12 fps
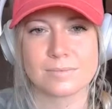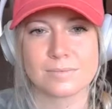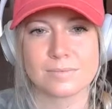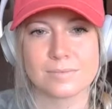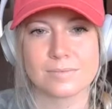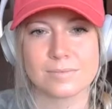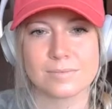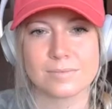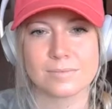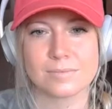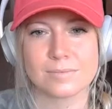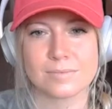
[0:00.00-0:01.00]

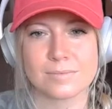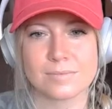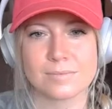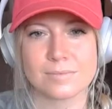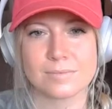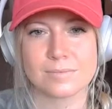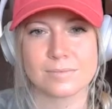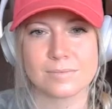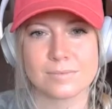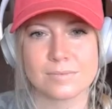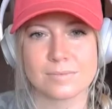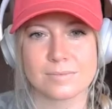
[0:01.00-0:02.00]

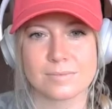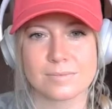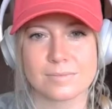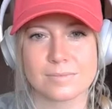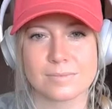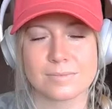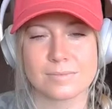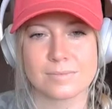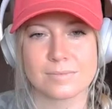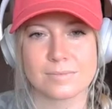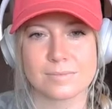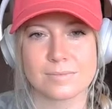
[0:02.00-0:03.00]

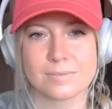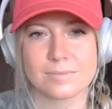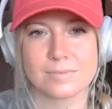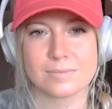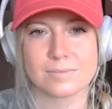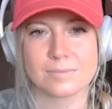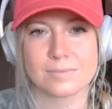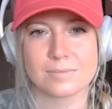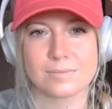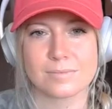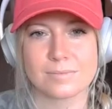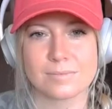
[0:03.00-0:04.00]

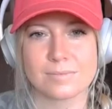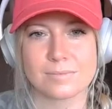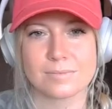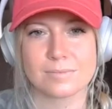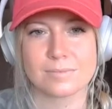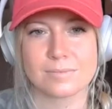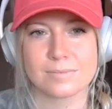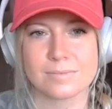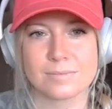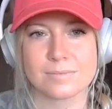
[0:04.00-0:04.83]
The person shown says nothing.